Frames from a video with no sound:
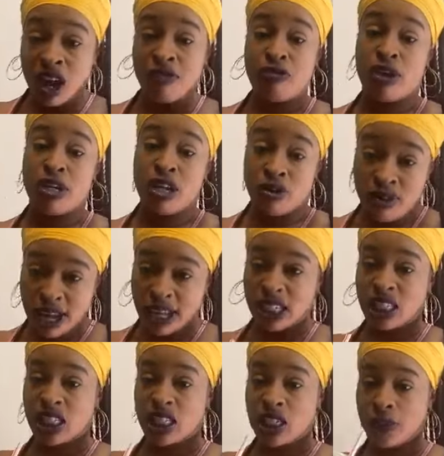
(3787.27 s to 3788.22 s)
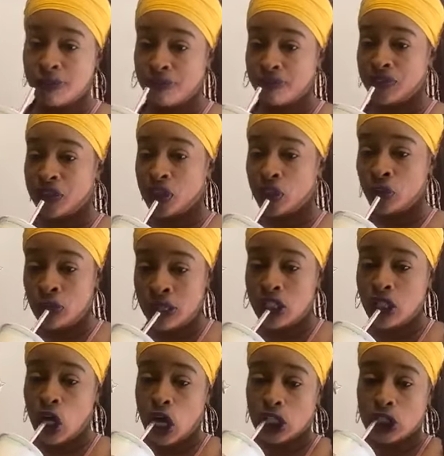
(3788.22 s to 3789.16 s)
cuff on your wrist.
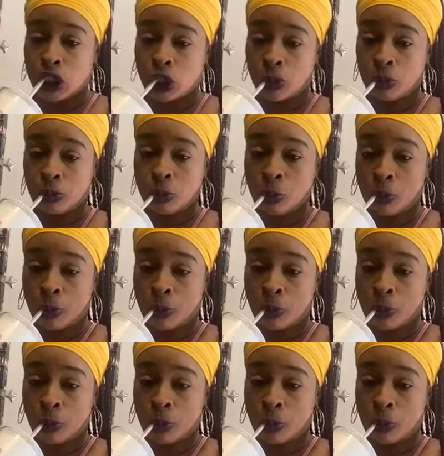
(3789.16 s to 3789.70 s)
Real talks.